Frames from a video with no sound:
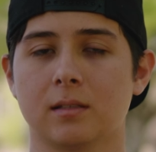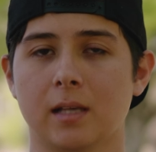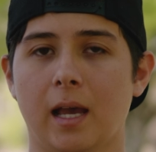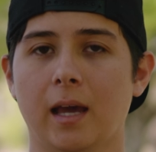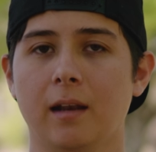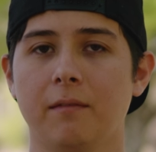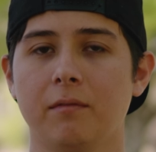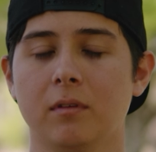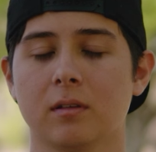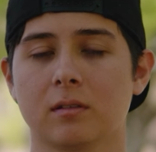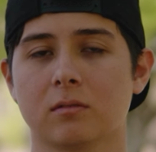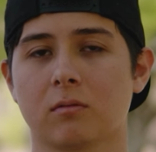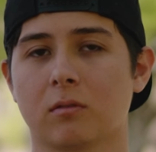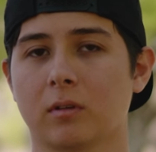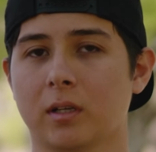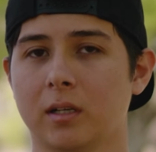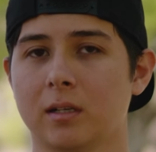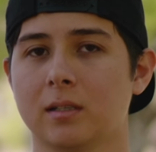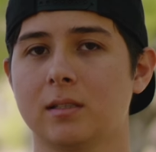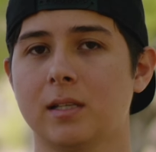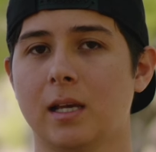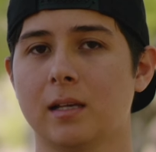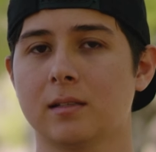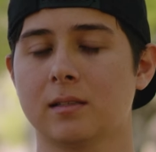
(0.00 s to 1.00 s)
inside of it. So we're
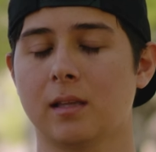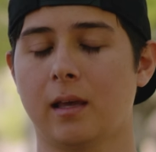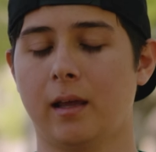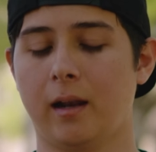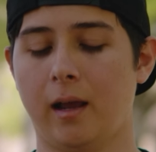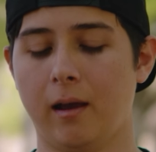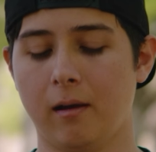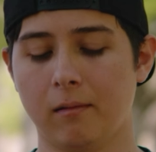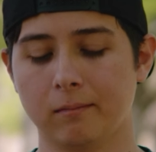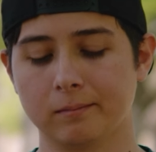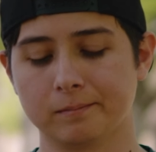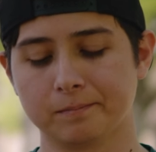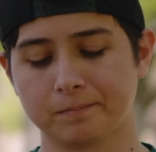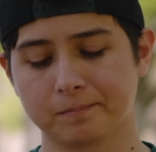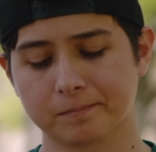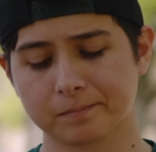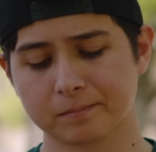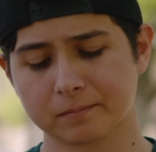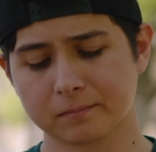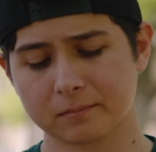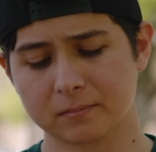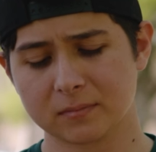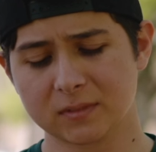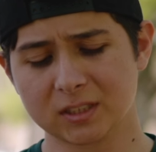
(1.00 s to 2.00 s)
gonna test that out.
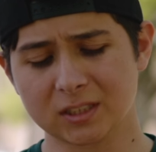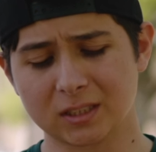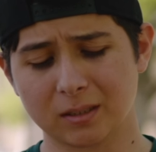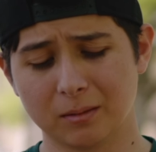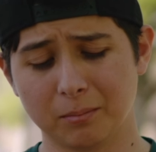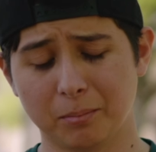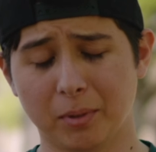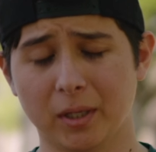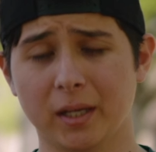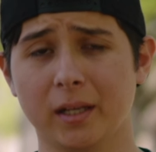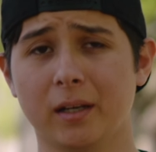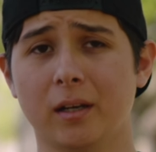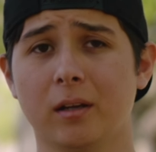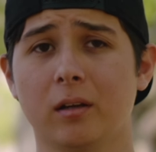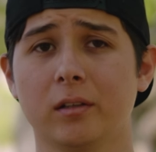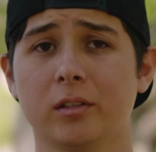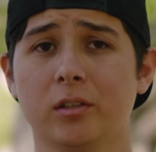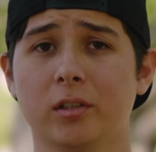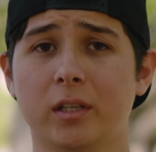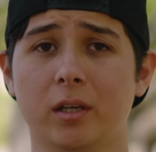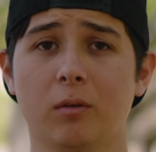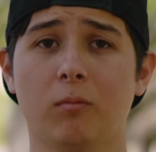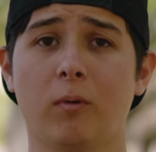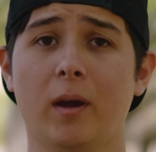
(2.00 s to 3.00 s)
But
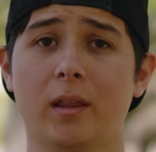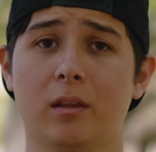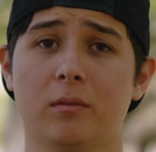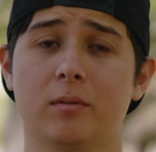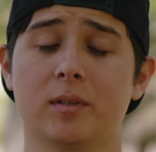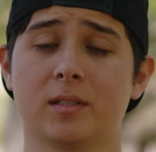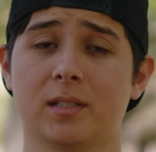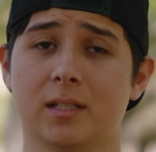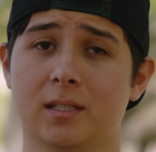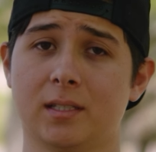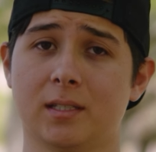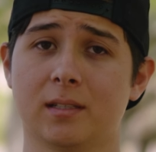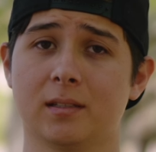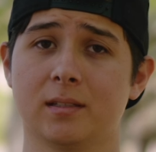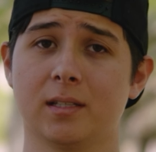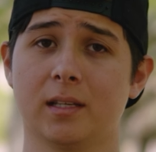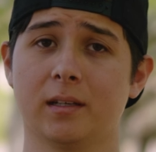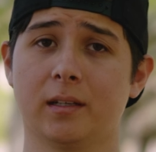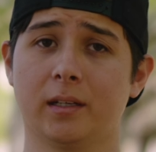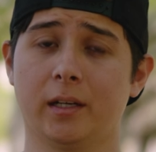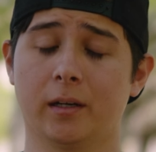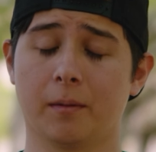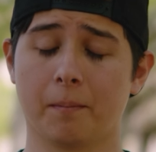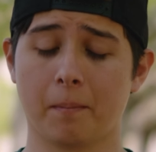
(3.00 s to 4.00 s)
you get weather resistance
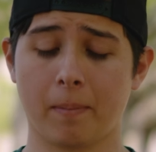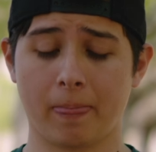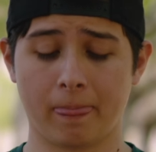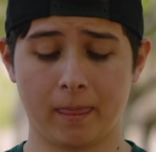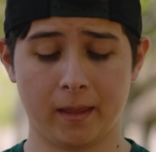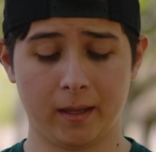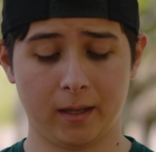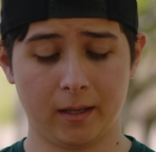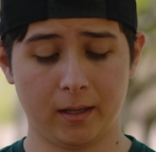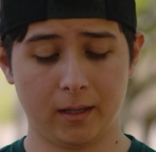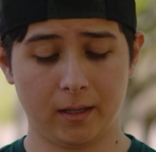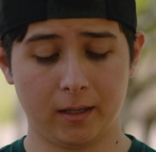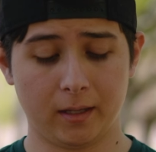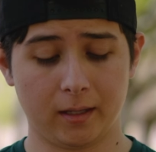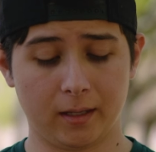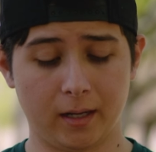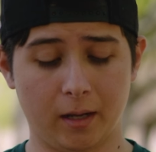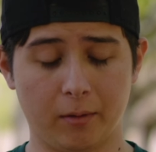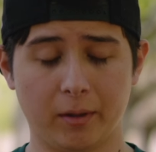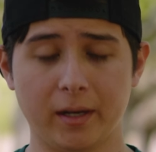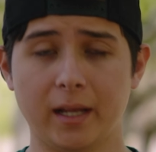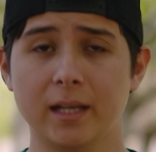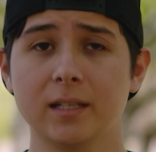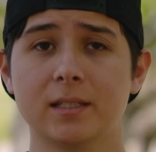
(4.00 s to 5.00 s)
in here.
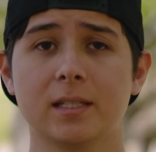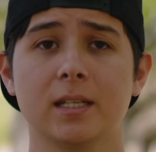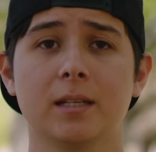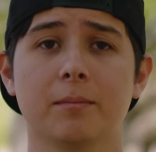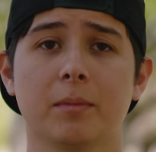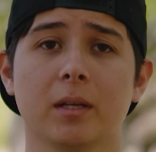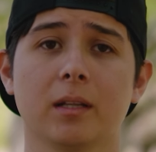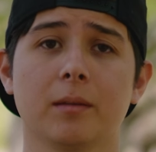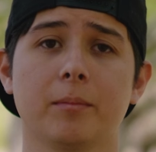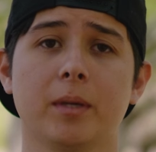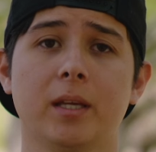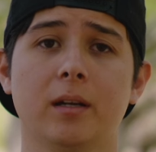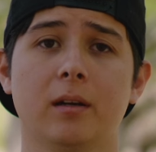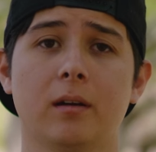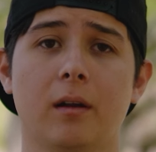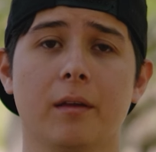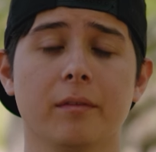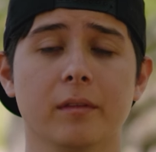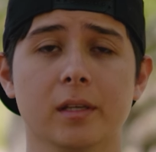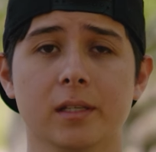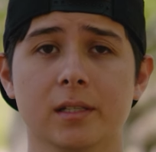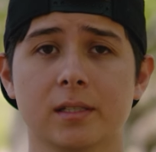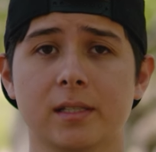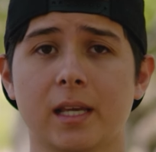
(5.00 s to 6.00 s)
Now an 18mm
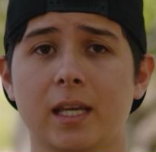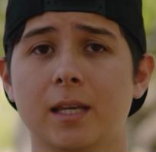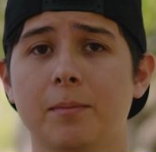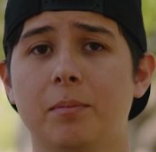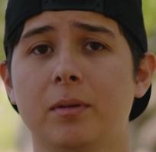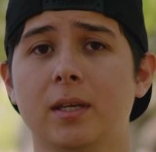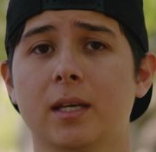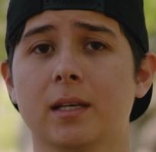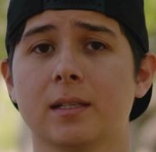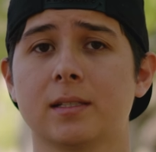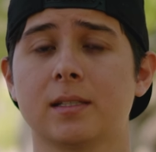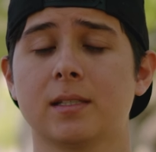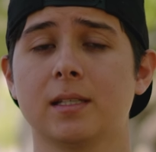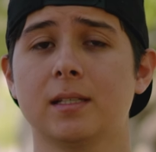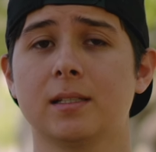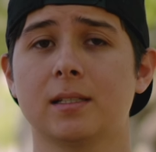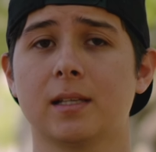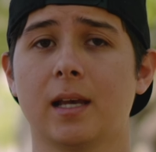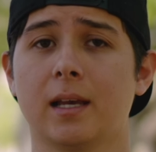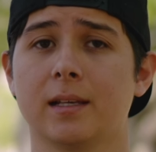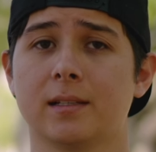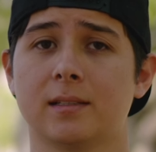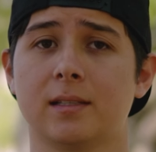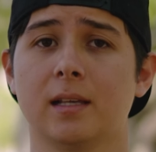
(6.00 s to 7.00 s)
on this APS-C
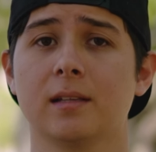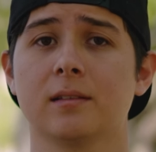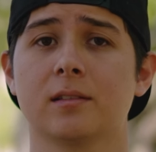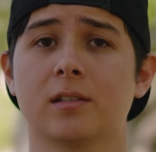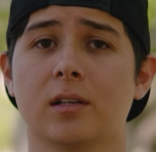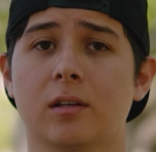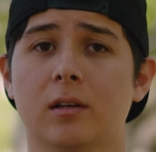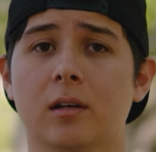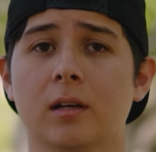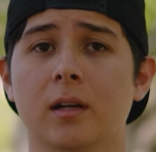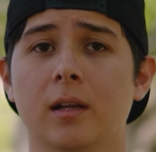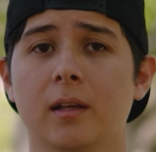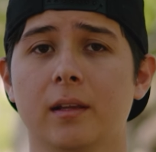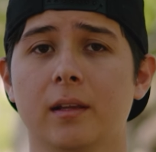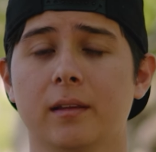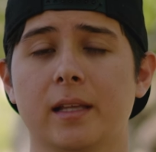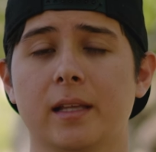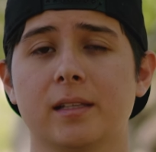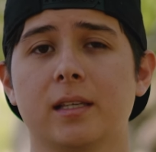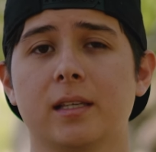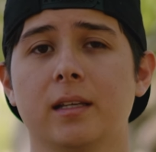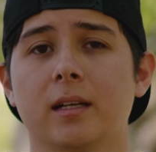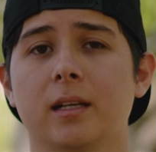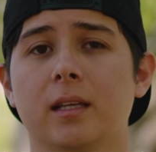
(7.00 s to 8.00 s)
size sensor,
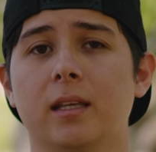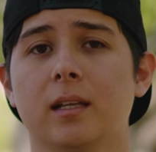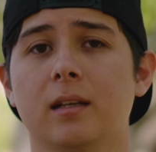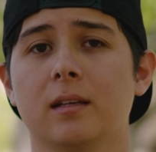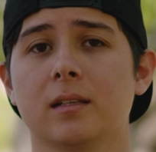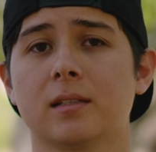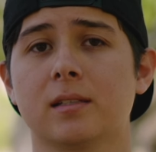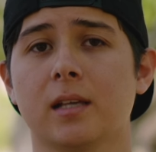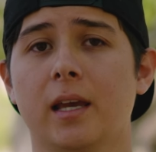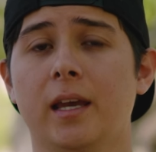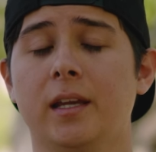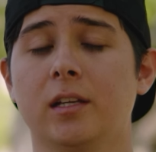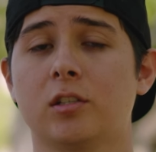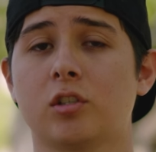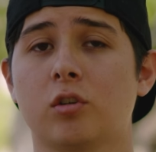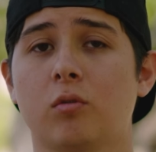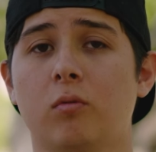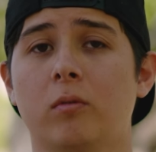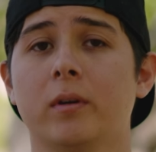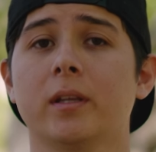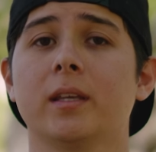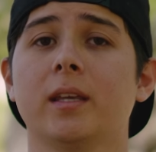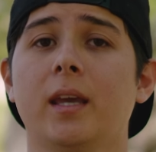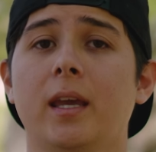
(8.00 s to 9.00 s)
that's gonna get us a
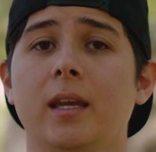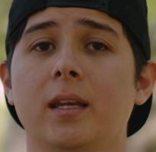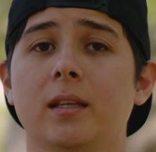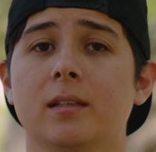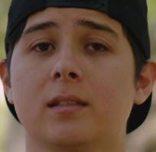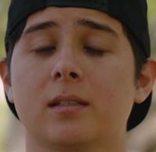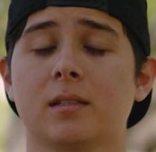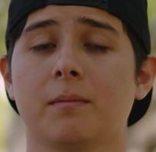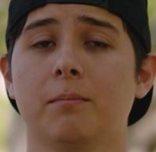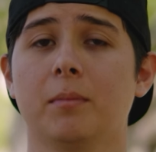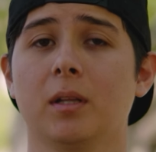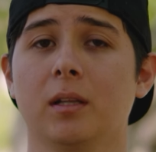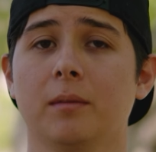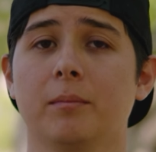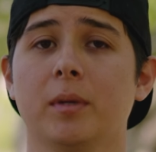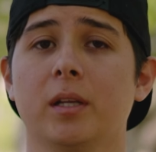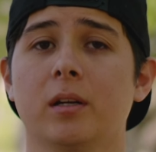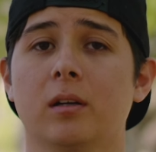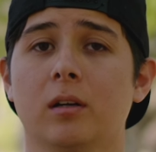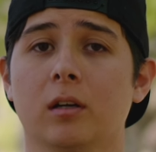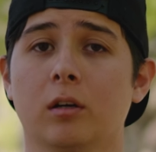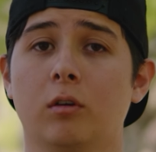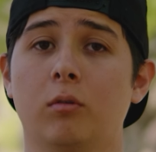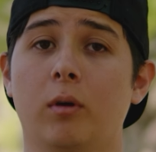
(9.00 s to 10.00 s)

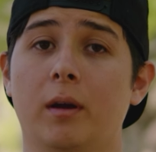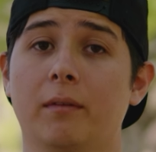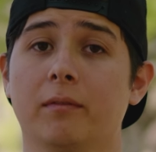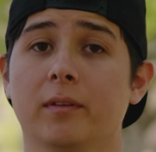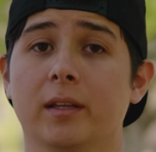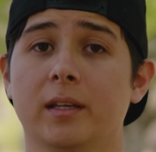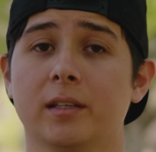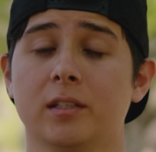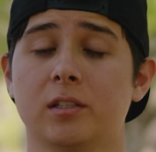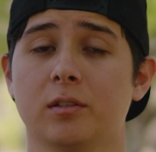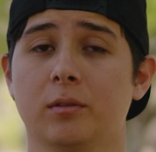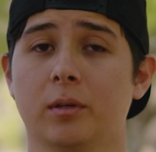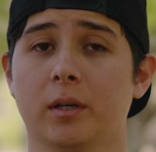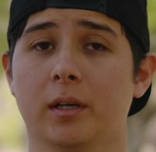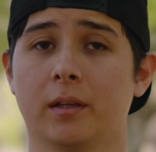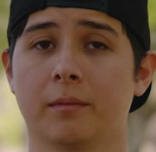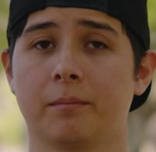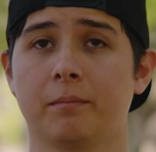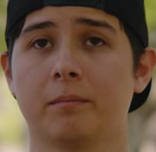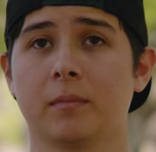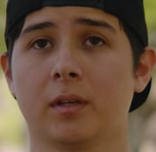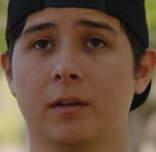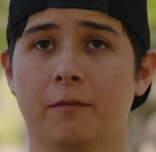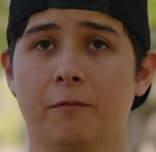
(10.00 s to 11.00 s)
28mm equivalent to
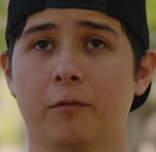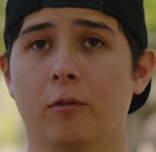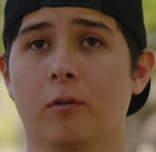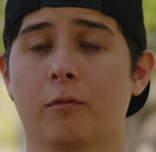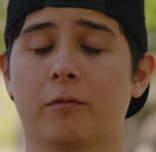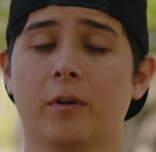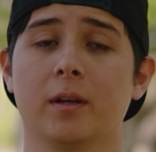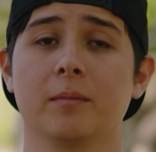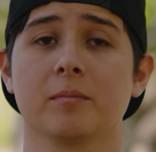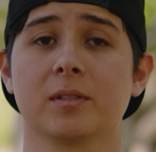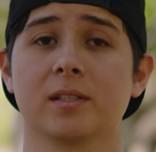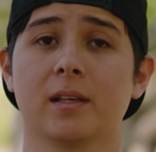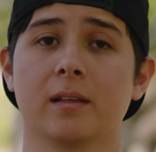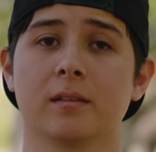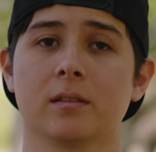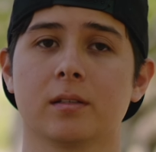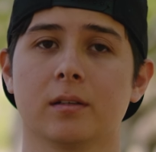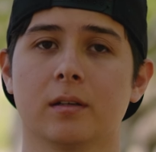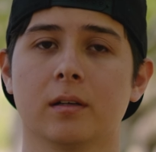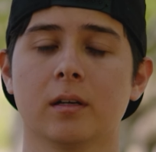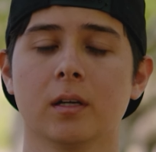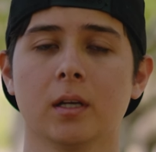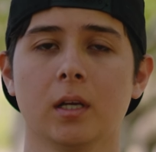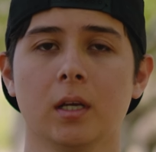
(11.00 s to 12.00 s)
a full frame
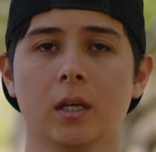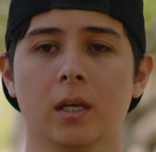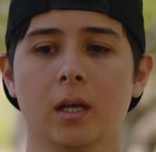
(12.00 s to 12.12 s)
sensor.